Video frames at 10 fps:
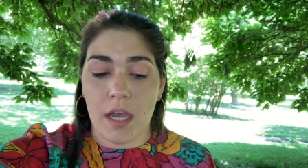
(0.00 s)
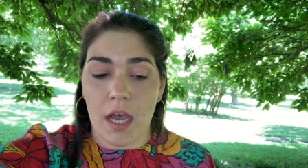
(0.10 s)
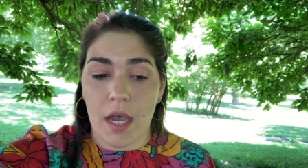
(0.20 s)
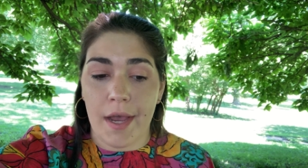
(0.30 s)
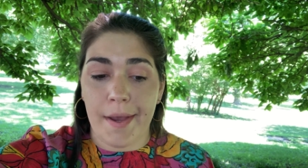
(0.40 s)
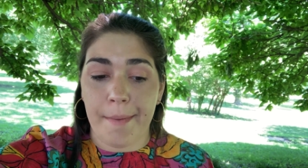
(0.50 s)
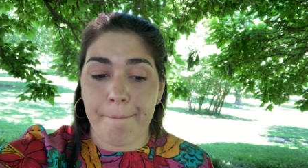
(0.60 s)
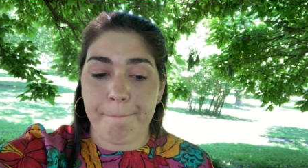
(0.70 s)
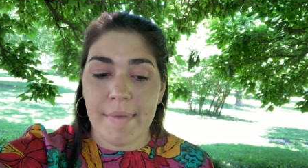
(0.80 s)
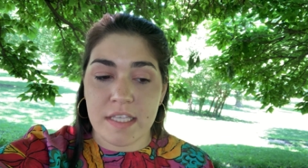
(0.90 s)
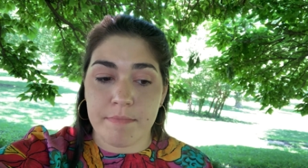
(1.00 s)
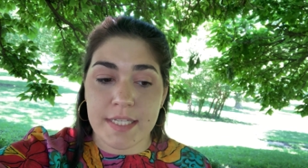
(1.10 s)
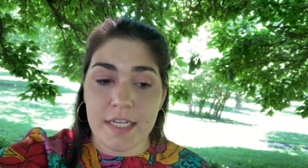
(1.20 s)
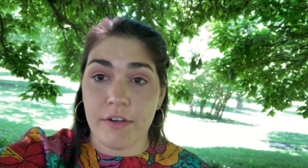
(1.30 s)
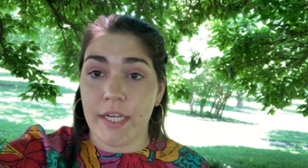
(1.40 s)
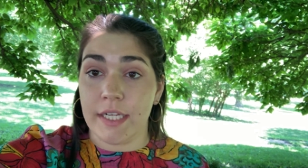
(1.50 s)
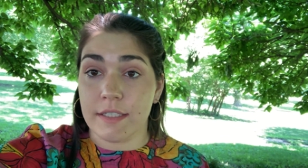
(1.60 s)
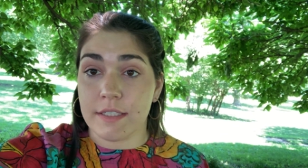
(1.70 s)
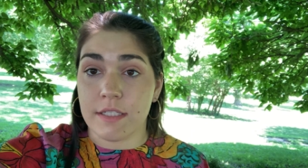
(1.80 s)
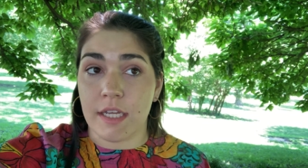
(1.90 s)
Um, it's
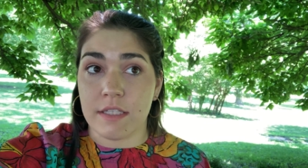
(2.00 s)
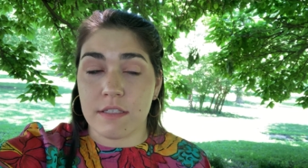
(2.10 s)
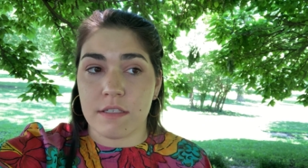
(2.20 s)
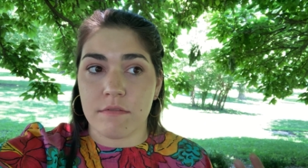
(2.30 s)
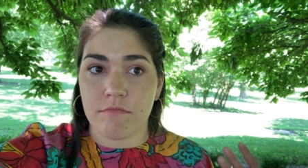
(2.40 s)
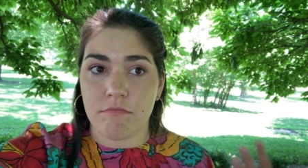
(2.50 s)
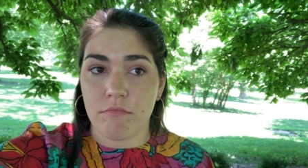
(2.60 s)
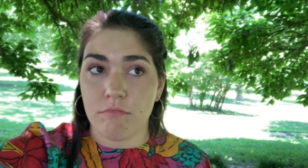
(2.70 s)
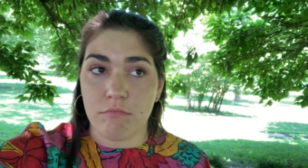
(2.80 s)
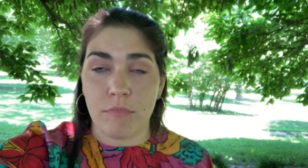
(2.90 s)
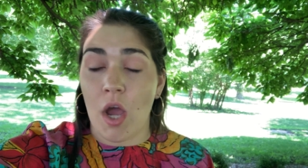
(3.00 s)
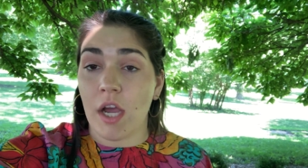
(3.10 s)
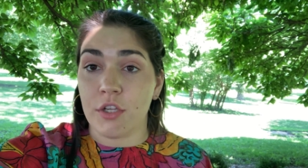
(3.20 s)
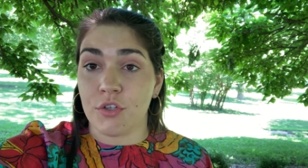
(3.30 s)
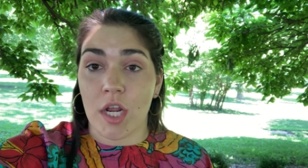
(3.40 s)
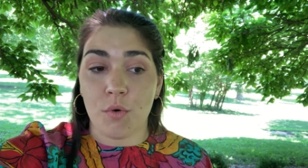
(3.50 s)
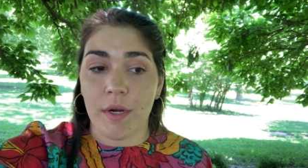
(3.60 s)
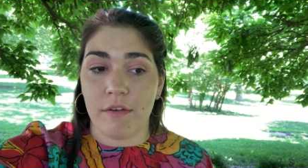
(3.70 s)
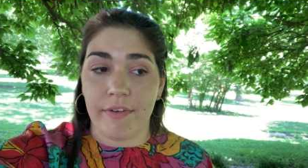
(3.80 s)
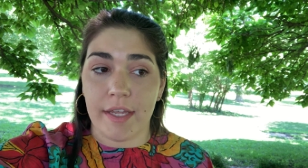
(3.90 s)
mysterious. It's not, you're not
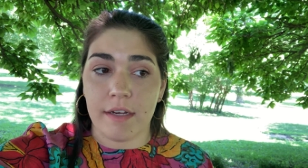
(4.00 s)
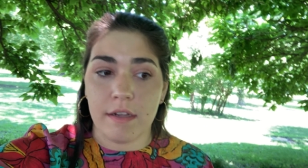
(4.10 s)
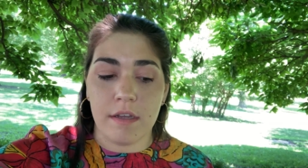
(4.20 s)
aware of it.